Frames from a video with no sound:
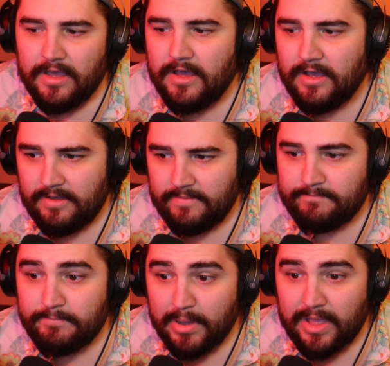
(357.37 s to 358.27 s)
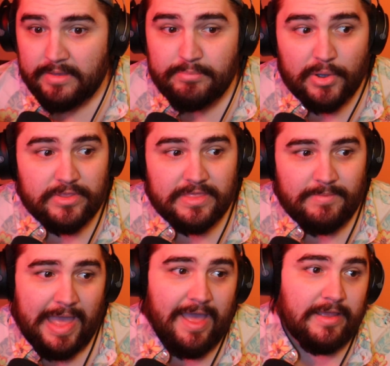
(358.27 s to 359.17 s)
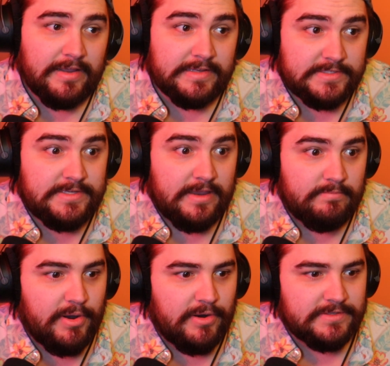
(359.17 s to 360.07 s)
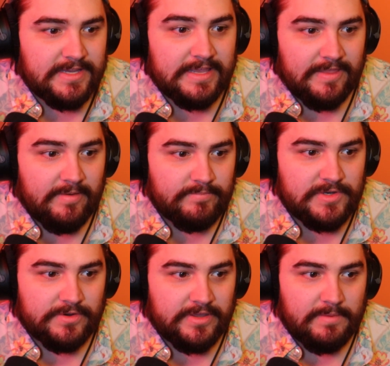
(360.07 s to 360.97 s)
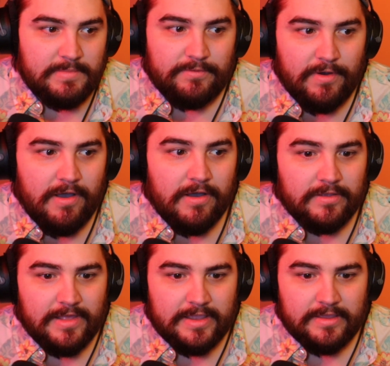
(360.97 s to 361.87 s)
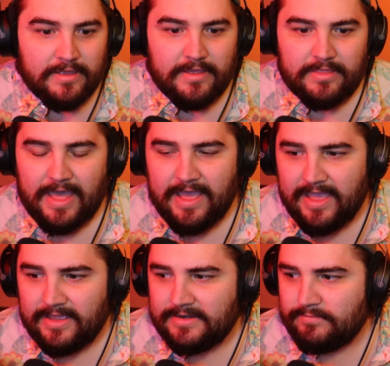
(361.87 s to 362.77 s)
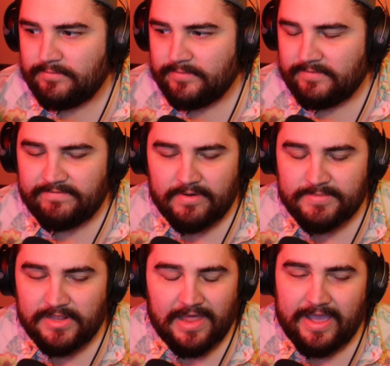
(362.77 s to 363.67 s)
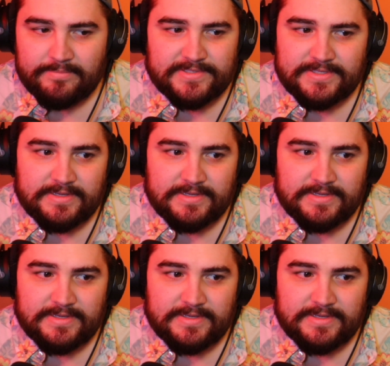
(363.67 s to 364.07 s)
But both of them had insane parts in them. Don't get me wrong. Like that end from Colaps,